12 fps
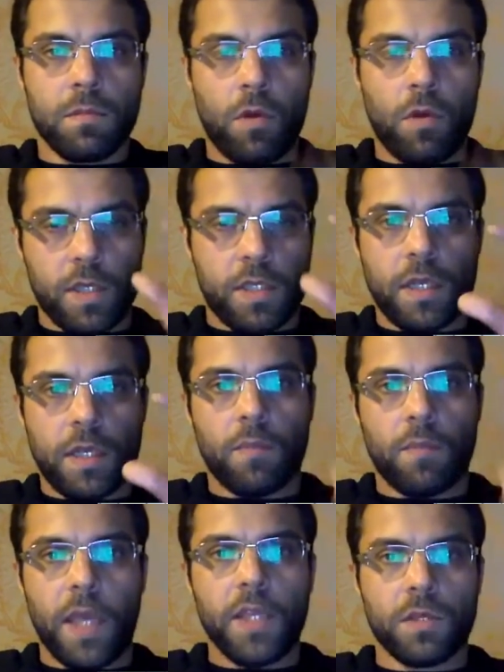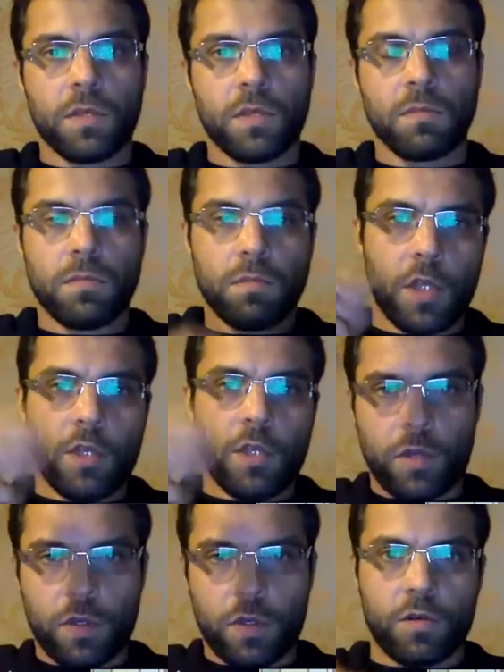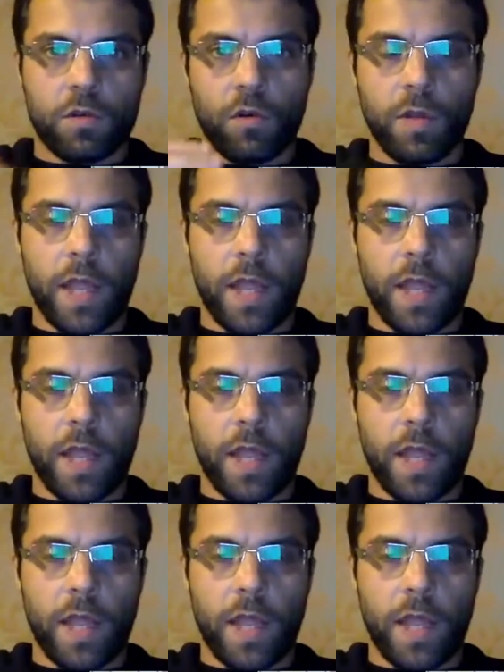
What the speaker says: on a single page that you can scroll